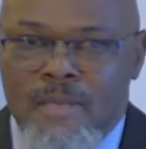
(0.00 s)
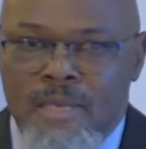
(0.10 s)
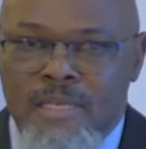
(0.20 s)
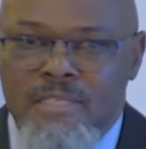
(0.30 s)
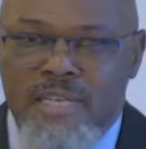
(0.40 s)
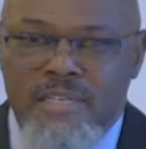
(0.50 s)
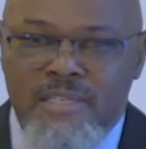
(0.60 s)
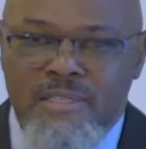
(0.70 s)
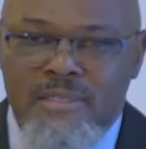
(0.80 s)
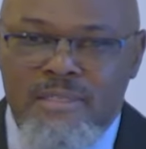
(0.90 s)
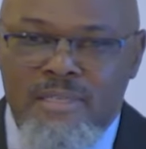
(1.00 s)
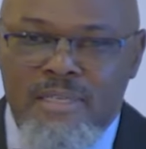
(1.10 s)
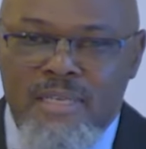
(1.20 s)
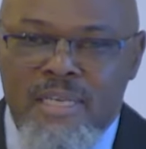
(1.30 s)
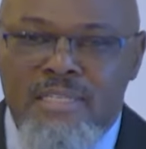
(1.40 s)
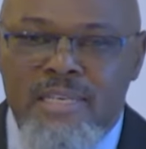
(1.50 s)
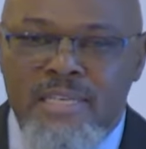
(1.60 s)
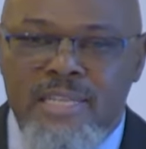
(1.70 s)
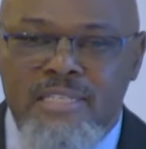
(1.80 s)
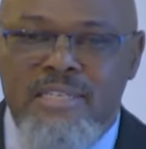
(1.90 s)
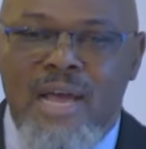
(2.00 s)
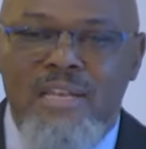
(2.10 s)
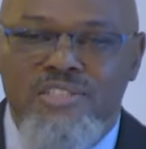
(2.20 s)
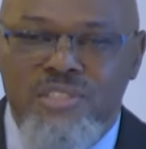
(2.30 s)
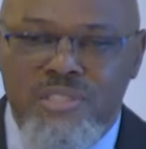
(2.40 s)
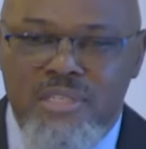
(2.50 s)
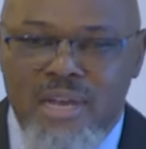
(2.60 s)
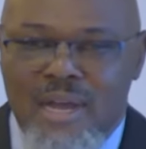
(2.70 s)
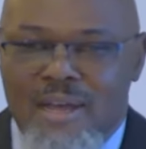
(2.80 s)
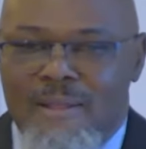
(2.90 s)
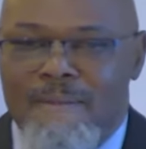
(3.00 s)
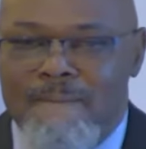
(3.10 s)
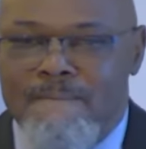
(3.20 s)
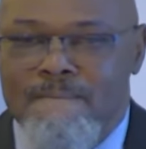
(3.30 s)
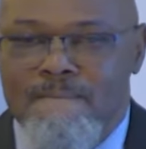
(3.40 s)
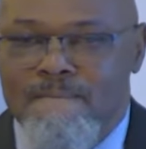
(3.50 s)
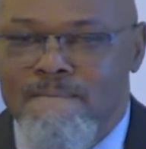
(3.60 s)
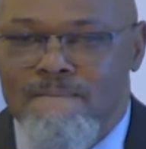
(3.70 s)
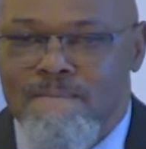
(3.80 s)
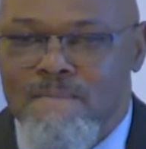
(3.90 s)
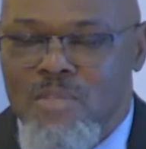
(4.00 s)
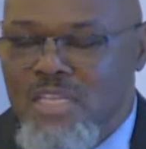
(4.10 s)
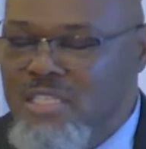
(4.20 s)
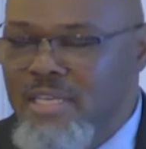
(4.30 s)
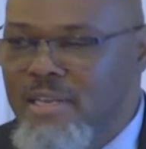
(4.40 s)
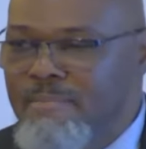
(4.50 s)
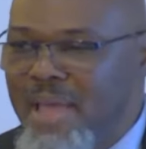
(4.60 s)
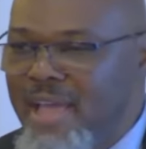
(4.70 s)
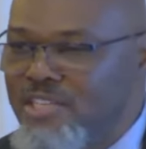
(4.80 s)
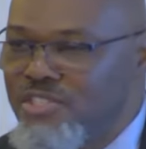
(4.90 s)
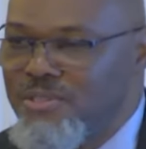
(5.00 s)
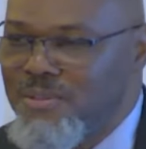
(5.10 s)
He's acknowledging to God, this thing didn't pass you.